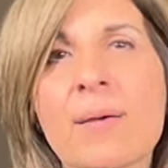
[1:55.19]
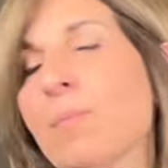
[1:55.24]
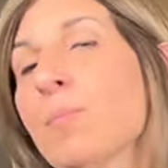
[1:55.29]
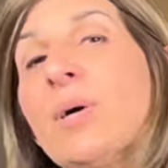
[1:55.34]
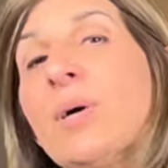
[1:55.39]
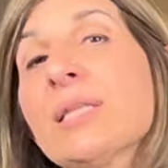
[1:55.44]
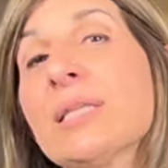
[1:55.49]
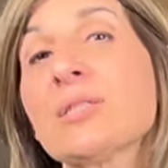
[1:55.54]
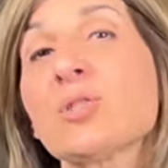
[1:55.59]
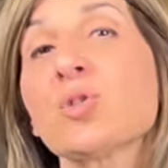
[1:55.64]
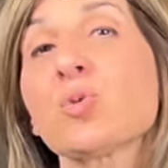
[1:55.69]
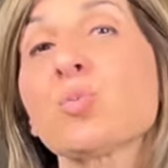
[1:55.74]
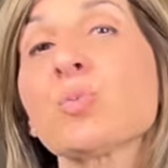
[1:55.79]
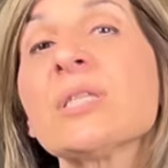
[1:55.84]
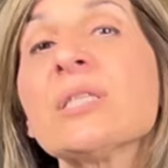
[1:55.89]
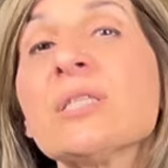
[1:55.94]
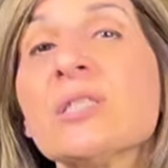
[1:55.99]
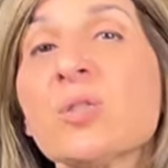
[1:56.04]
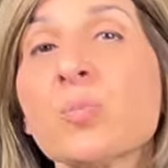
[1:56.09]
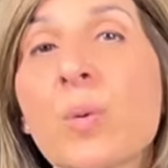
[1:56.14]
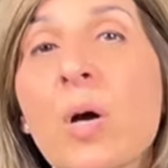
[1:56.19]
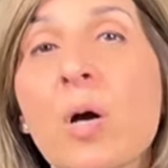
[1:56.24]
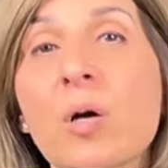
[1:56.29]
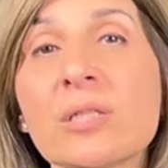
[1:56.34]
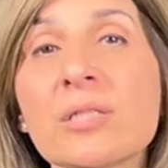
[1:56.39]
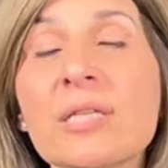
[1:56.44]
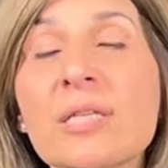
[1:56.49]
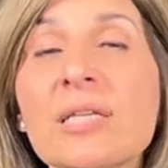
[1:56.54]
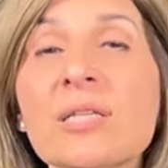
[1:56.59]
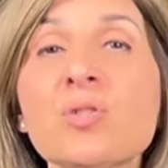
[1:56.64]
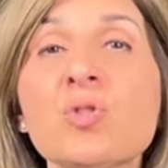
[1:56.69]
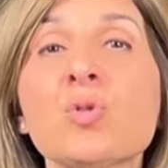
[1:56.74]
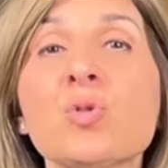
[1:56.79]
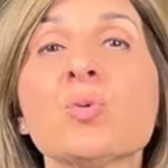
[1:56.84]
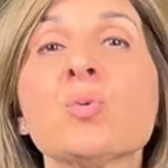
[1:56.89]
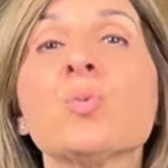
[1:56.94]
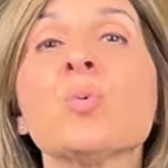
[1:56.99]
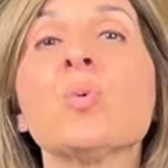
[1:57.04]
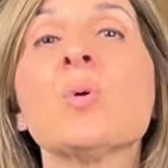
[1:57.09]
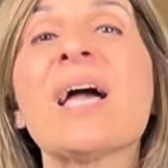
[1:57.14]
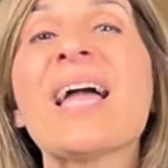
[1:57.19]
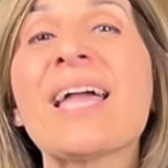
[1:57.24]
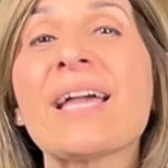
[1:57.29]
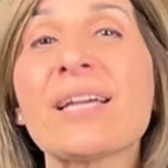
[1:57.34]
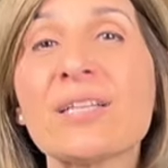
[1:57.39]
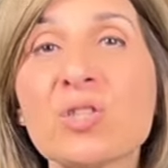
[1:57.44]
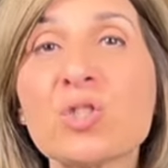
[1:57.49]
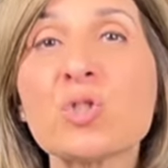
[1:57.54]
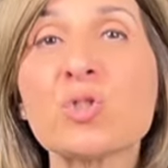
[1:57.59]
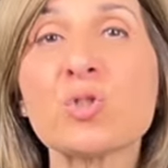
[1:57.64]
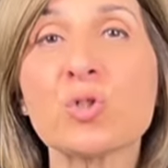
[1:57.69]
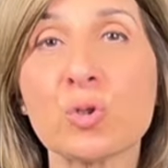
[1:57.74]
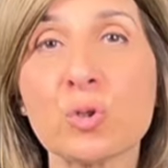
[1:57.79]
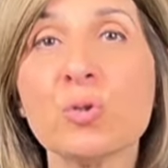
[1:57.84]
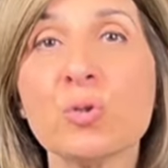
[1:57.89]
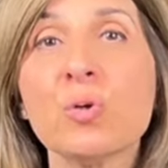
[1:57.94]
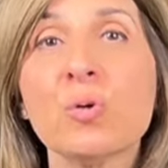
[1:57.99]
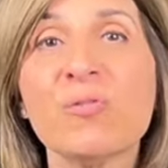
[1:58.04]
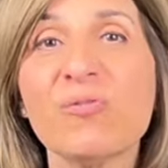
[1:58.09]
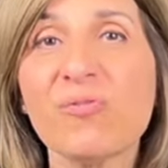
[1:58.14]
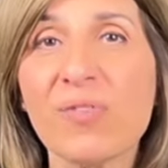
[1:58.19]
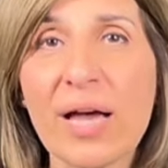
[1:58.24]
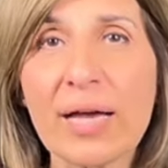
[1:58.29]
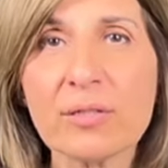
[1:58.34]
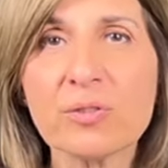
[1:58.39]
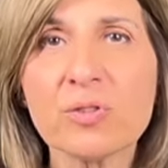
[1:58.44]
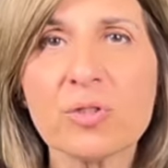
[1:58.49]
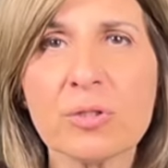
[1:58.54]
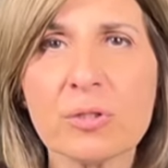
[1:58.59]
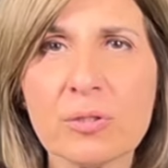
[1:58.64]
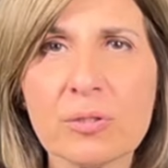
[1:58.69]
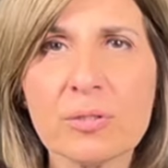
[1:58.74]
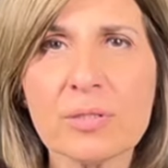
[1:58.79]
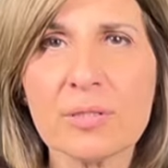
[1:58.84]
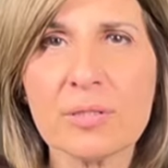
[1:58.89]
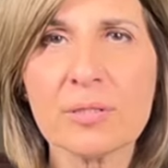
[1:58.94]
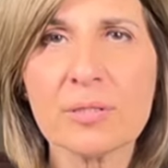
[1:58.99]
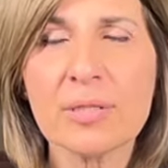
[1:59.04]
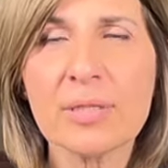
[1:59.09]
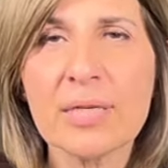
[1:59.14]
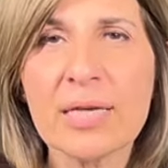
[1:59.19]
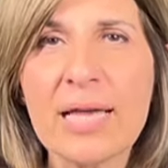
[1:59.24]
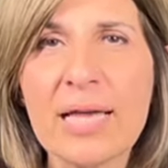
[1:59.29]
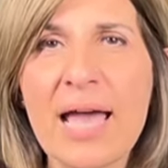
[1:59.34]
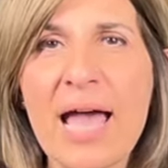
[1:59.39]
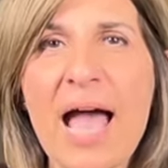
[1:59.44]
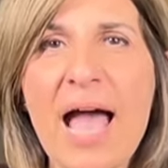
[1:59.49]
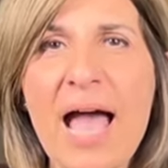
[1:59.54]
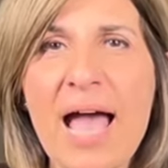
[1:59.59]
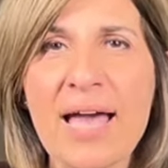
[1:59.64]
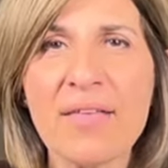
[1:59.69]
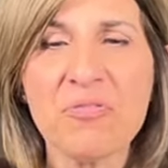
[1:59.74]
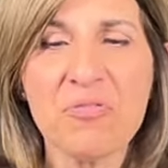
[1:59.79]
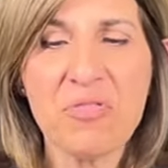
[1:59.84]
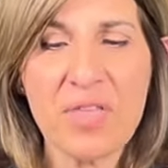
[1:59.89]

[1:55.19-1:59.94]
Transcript: but it's responding to external factors. And